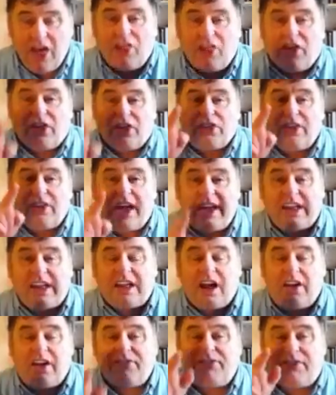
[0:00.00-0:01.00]
The lake
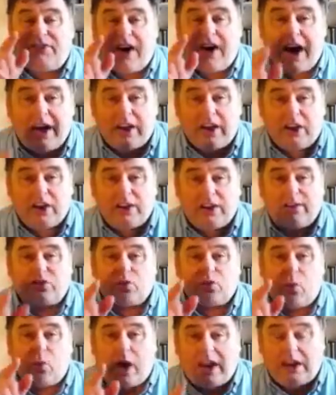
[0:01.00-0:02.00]
of fire is
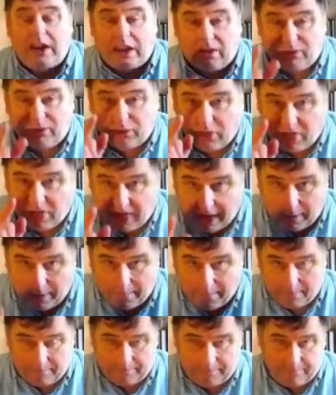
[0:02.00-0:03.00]
waiting for them.
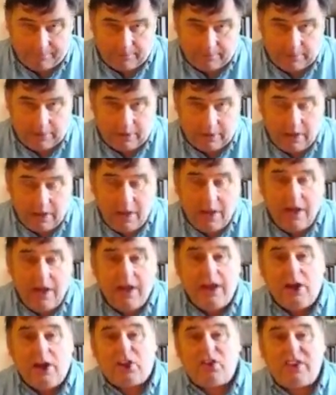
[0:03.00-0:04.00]

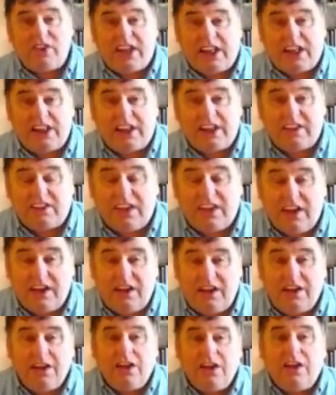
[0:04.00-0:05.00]
Hillary
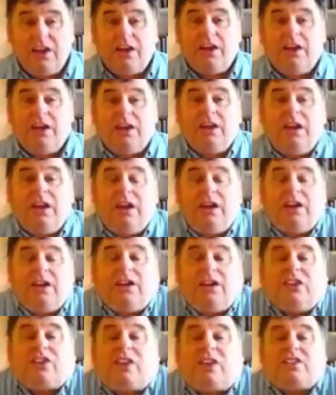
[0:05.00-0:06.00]
Clinton,
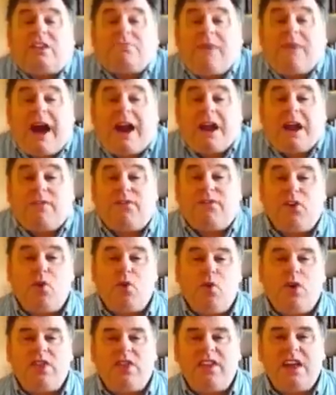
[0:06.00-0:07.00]
doesn't matter if you
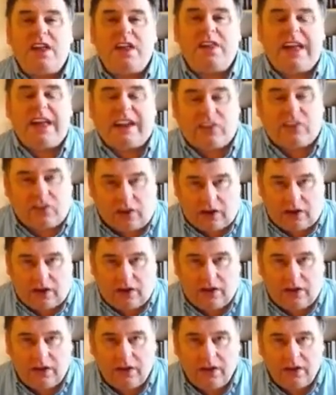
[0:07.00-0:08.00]
win the election.
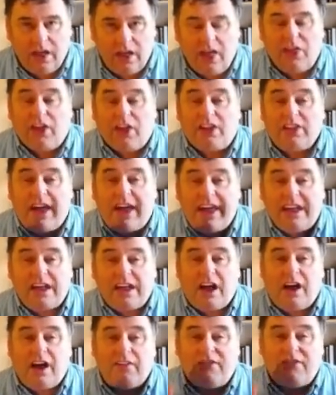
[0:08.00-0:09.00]
The lake
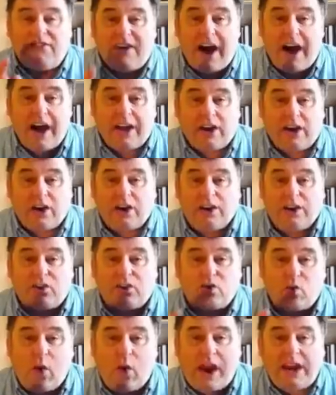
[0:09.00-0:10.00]
of fire
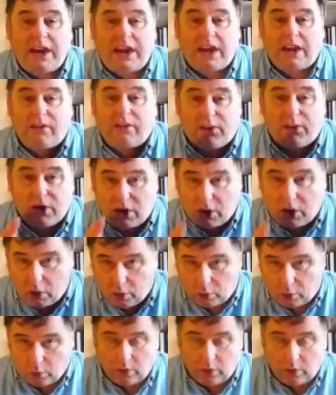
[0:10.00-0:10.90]
is waiting for you.